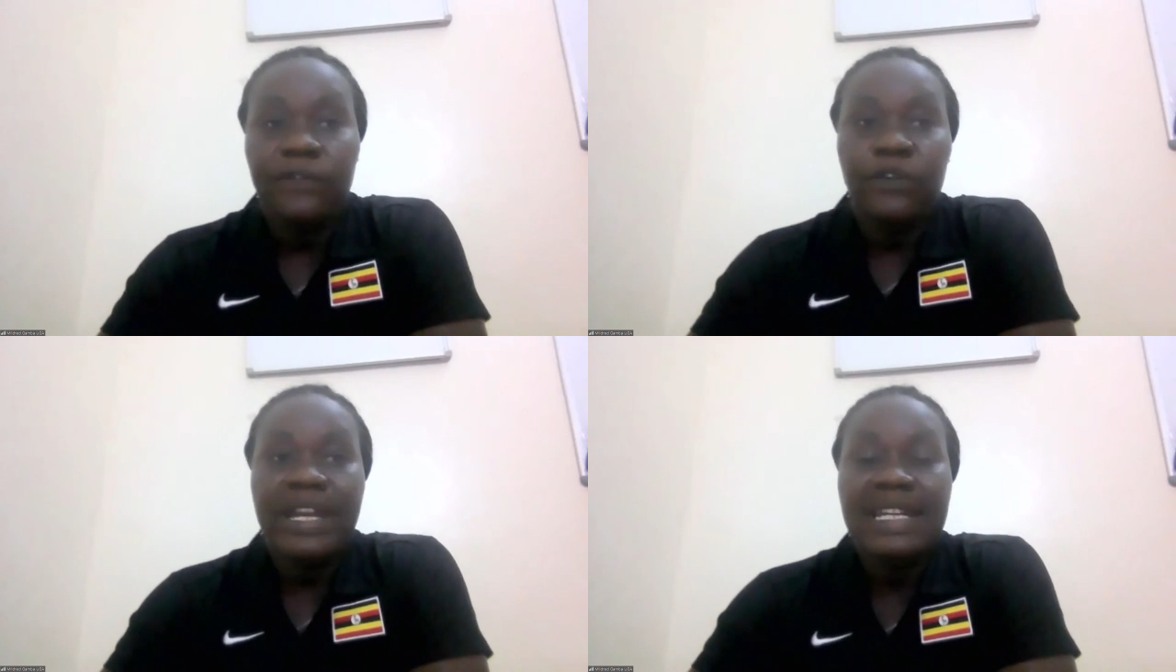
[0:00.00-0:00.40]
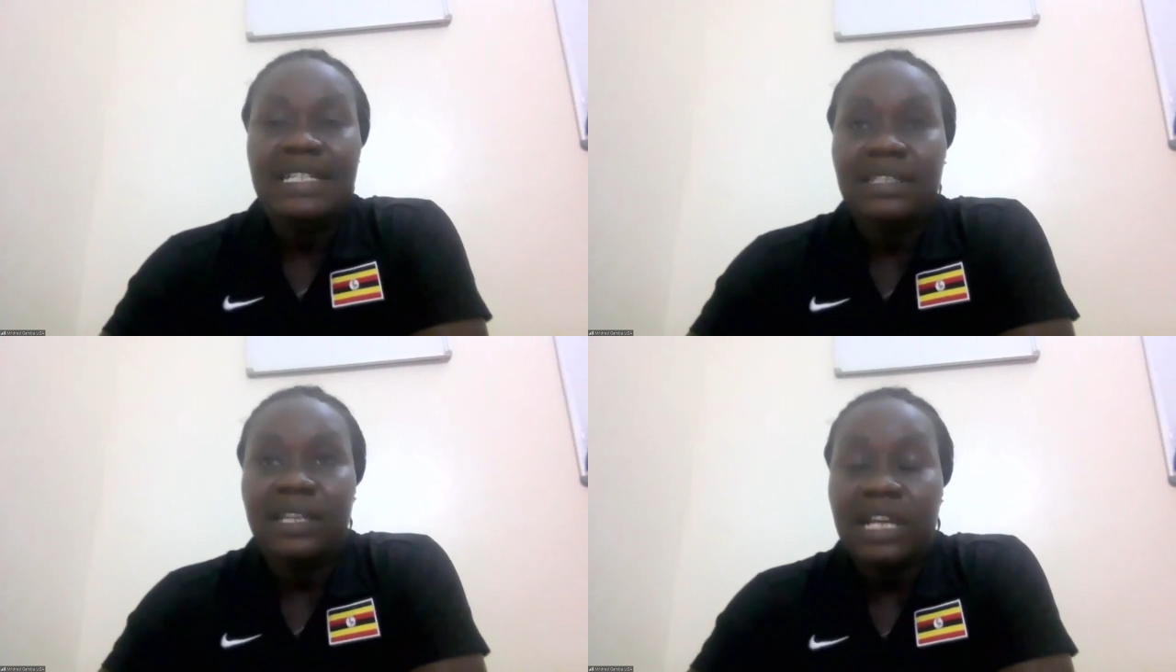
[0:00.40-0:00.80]
and
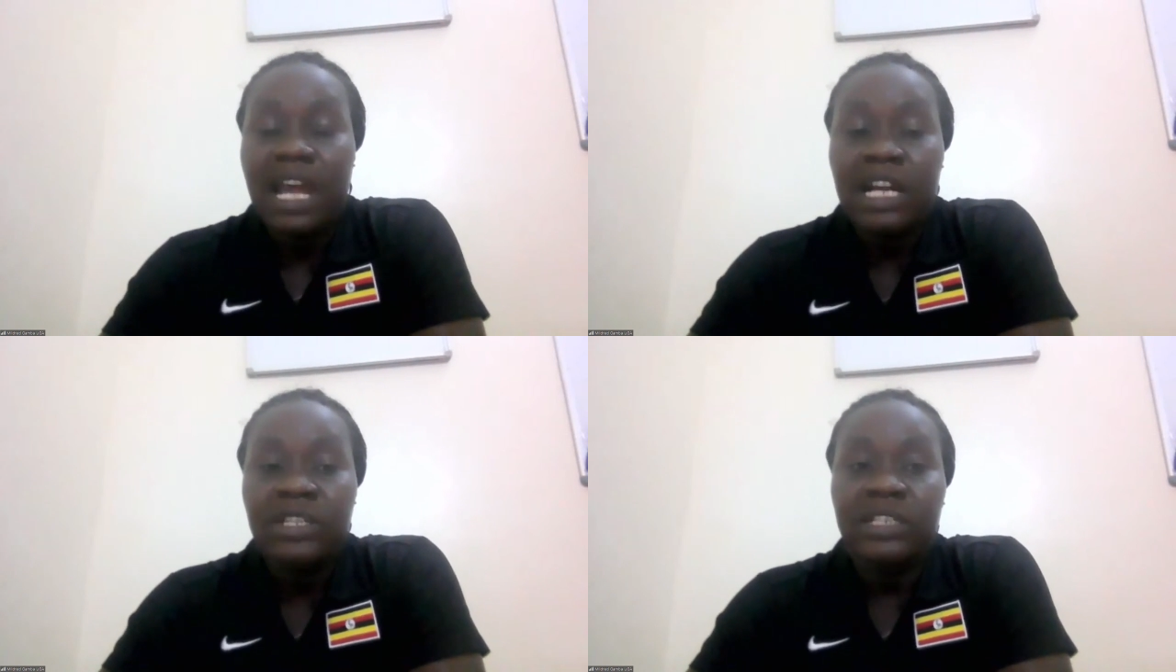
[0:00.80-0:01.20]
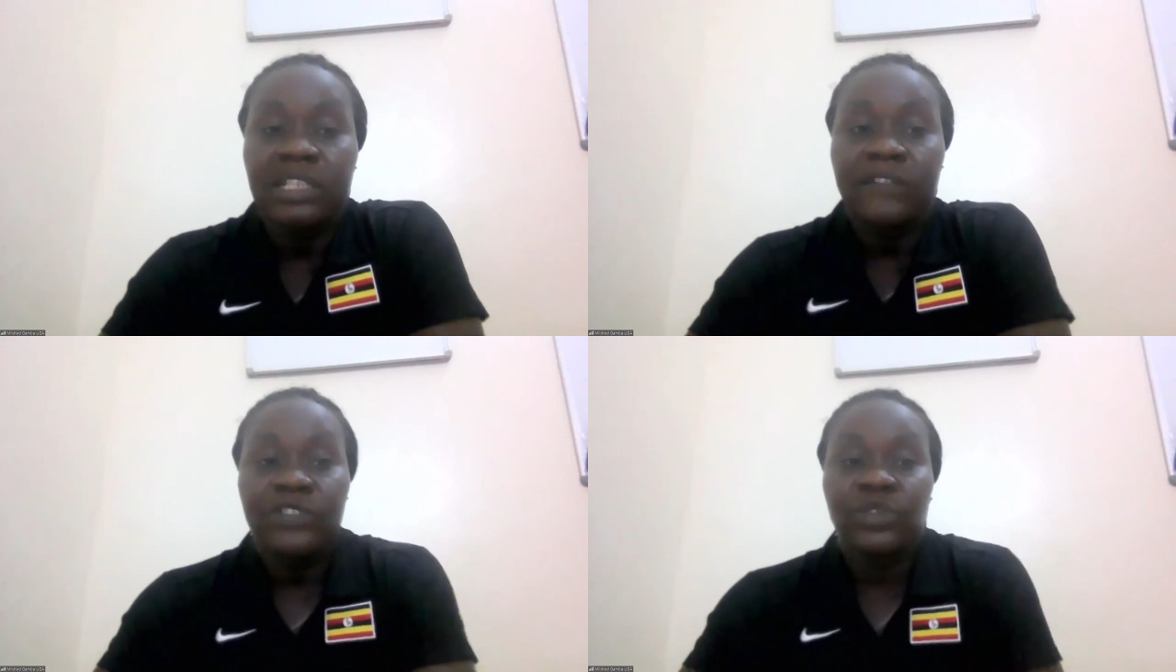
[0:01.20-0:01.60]
forgetting that
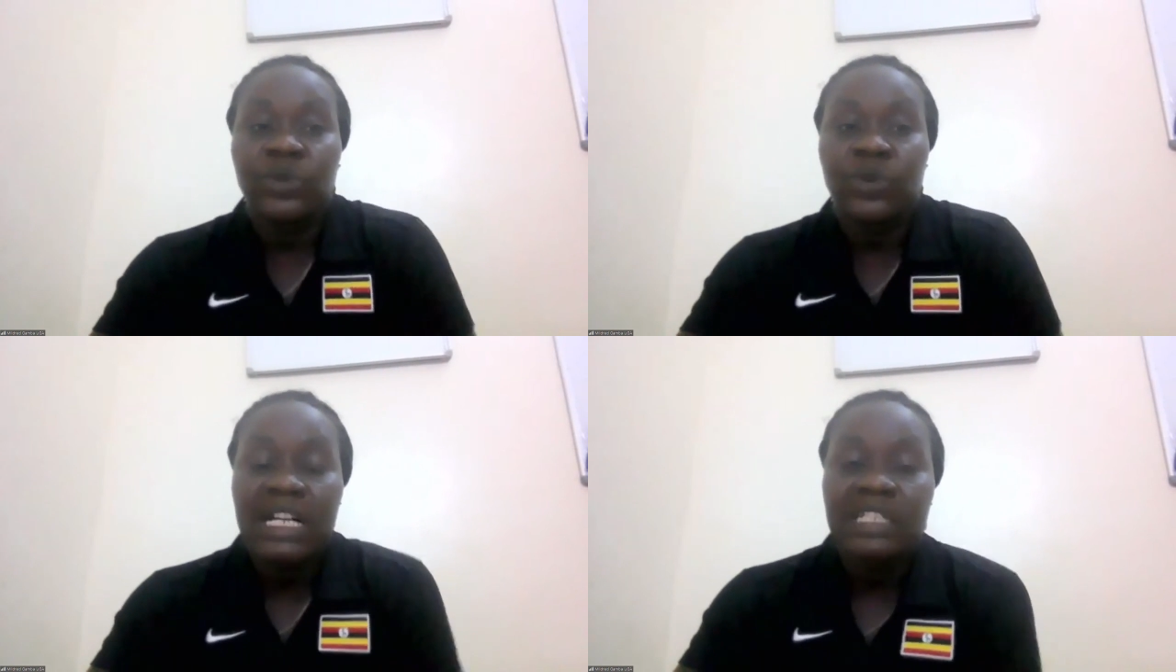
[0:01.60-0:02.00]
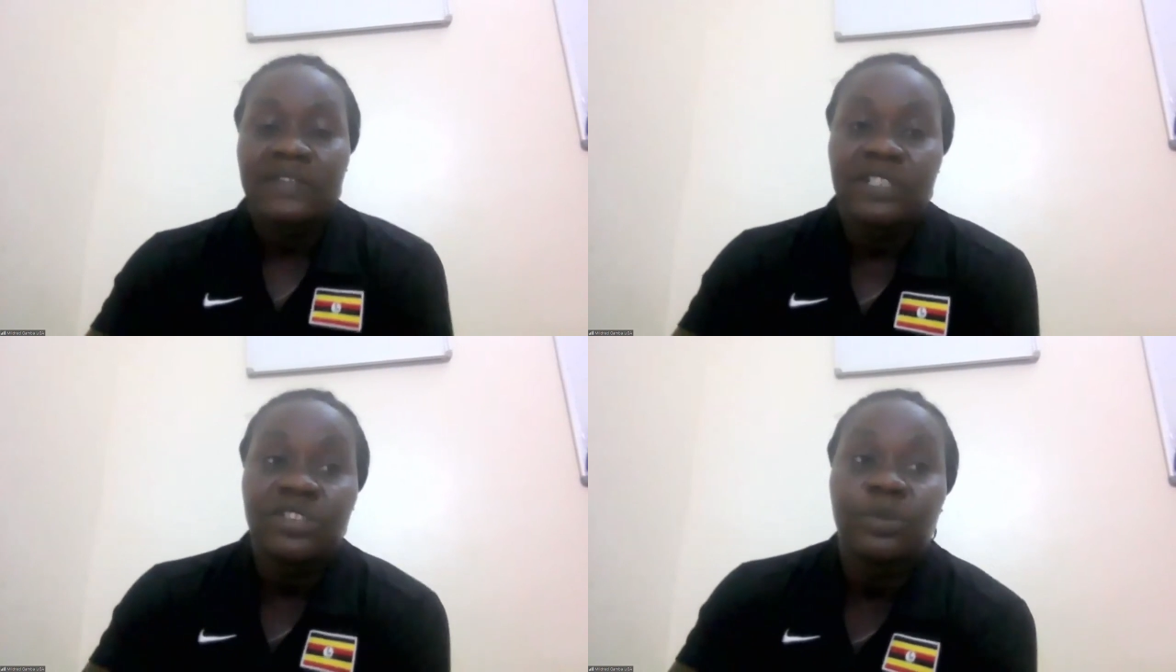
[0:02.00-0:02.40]
actually the physical
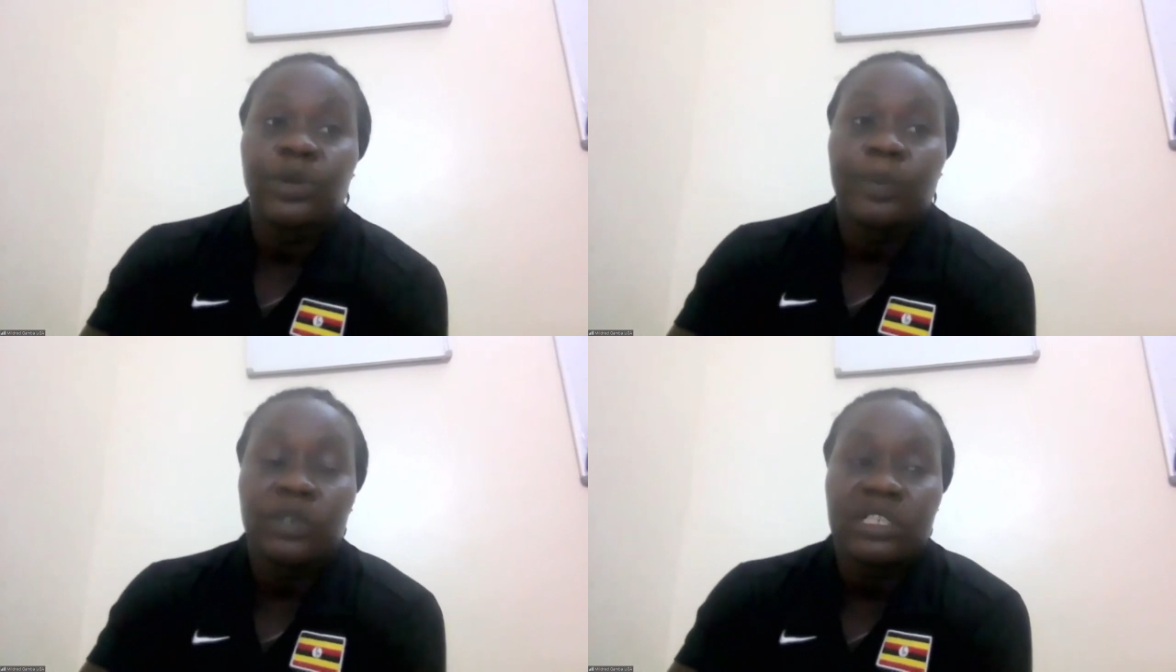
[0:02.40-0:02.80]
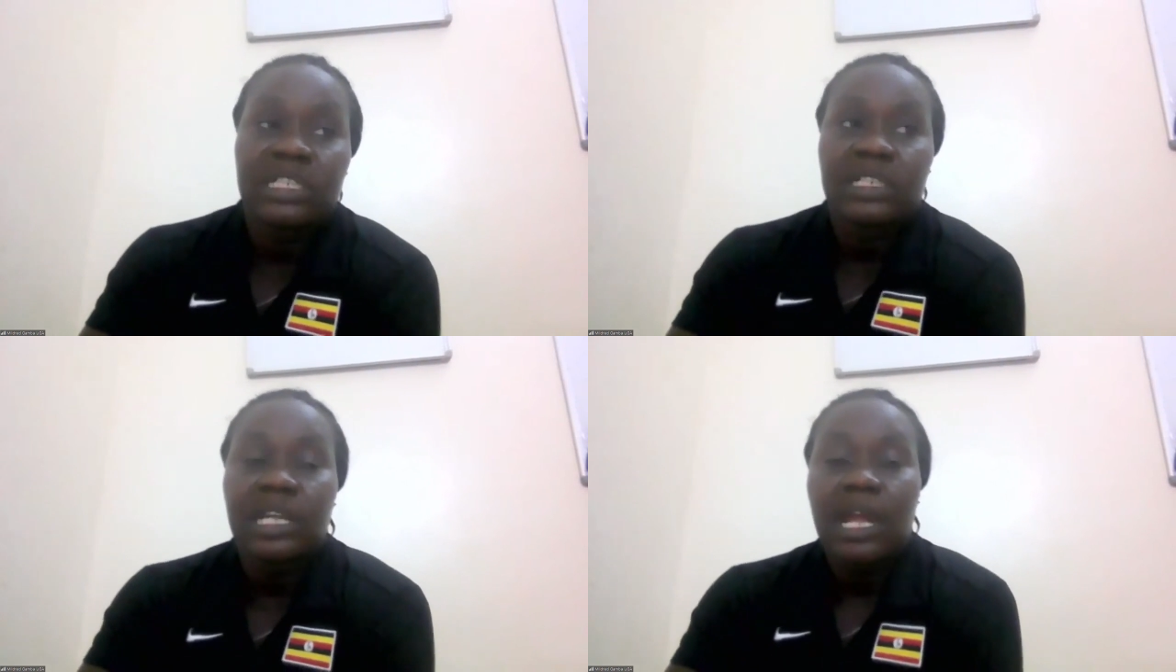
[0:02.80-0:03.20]
activity is more
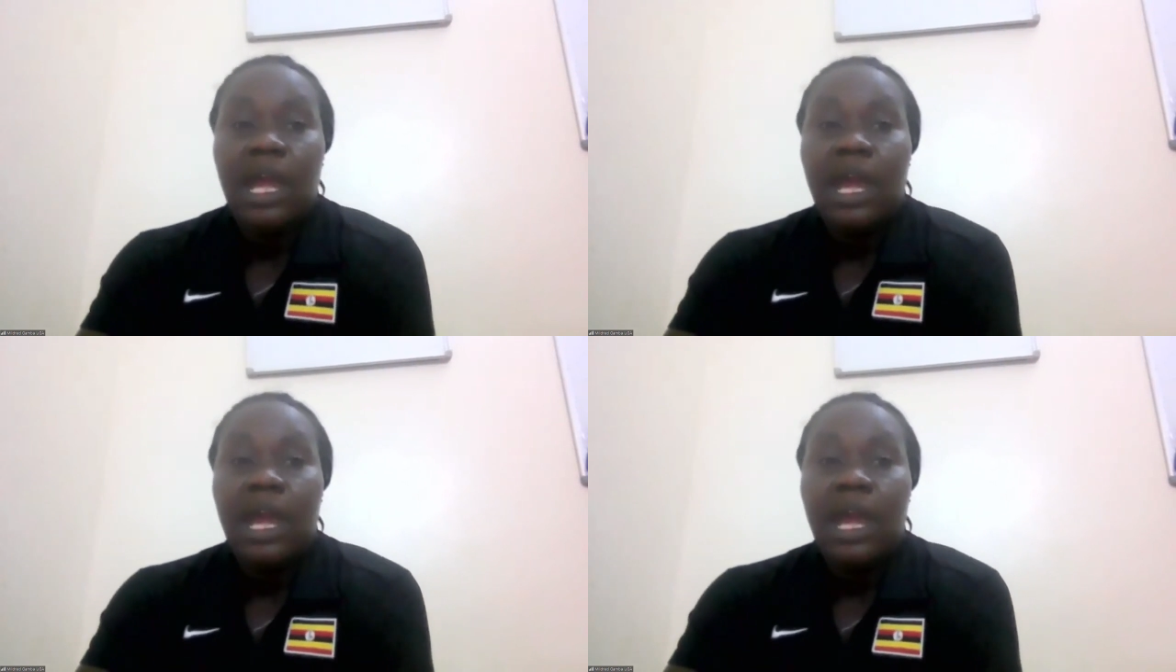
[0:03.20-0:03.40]
important.